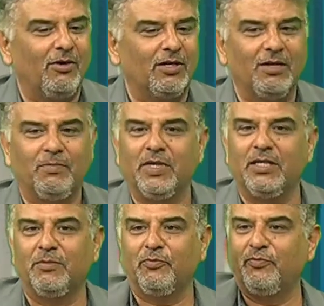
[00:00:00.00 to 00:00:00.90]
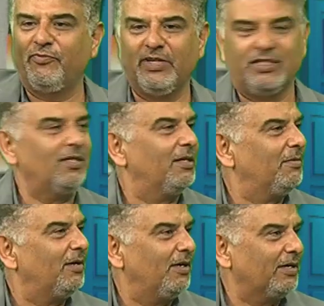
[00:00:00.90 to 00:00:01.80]
got up. He fixed
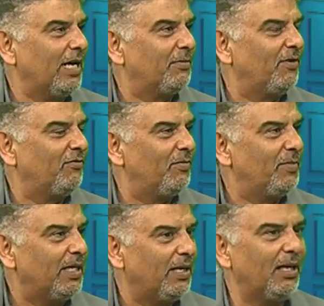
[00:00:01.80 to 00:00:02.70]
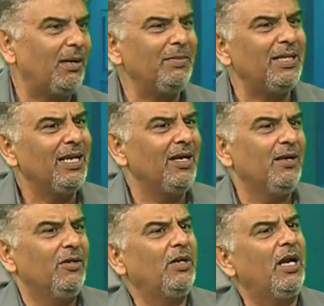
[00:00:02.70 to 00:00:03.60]
the camera for me. I mean
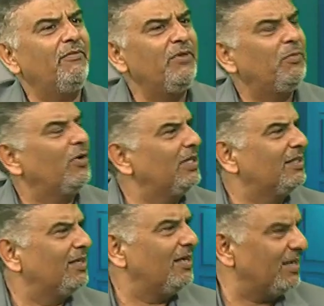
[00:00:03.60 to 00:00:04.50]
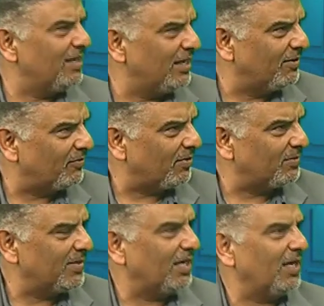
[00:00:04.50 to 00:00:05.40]
everybody is learning from. And
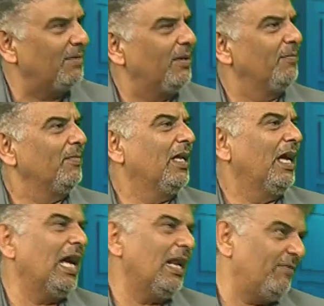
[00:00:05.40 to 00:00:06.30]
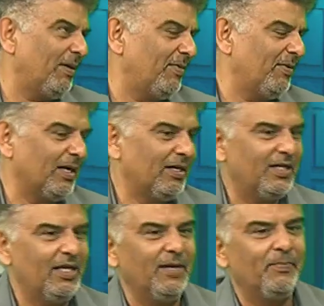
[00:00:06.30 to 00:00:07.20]
everybody needs to help everyone. Help everyone.
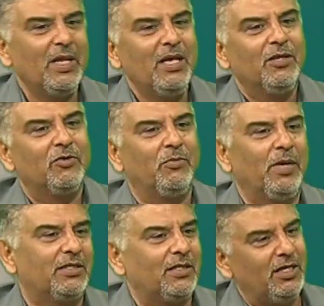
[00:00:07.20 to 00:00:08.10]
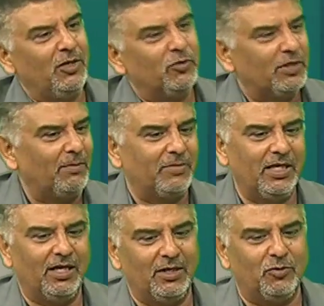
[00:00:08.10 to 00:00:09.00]
Exactly. So my son knew
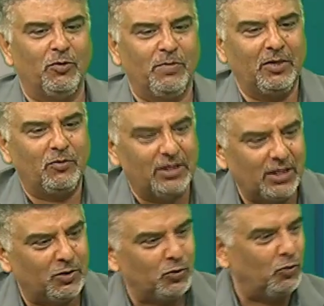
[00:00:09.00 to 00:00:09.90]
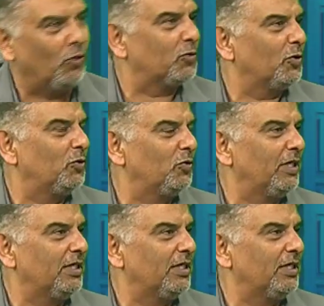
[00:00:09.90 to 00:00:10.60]
something. I told my colleagues, "You also do